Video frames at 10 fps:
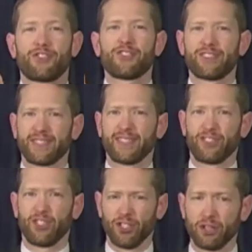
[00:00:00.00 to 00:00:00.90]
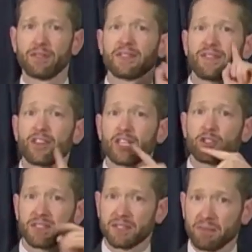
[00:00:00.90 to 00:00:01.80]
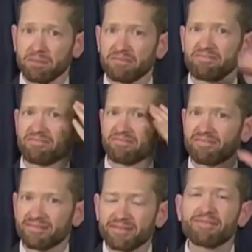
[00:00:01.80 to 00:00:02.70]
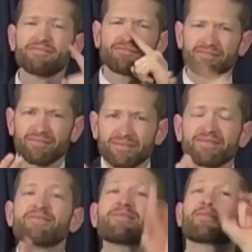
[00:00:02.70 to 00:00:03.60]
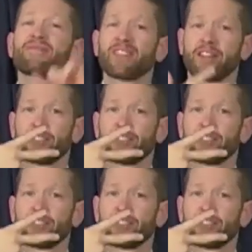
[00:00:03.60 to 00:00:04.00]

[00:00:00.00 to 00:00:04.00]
Thun der. So do the deaf and hearing do it the same way?